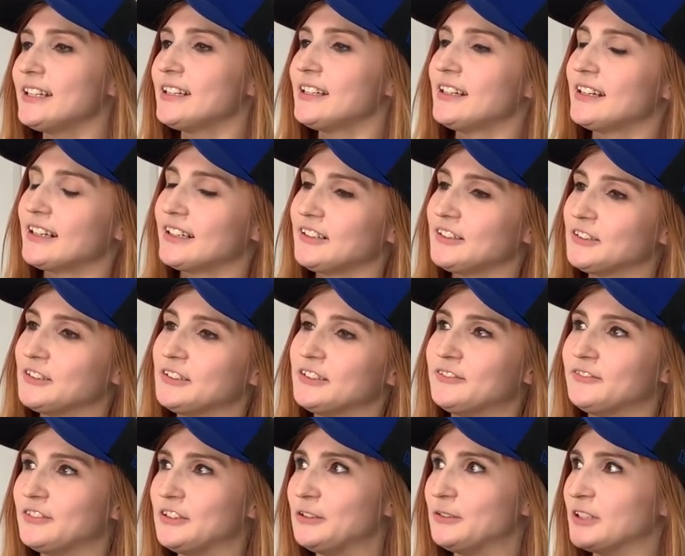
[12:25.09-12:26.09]
I did. I learned
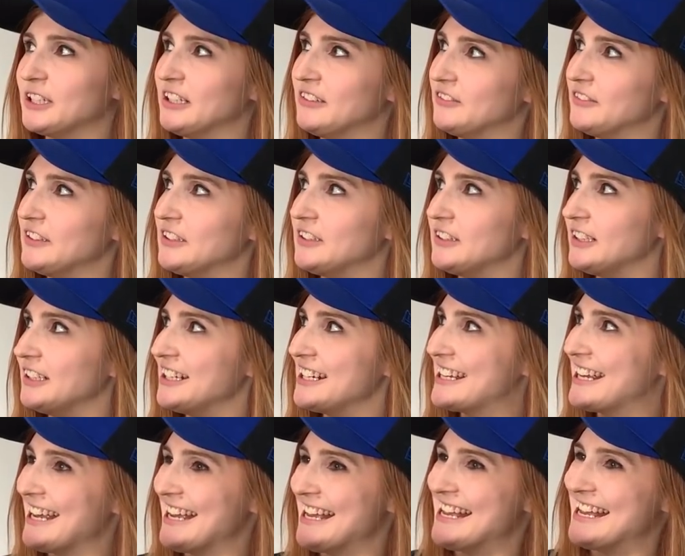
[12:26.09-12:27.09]
a few, I feel like.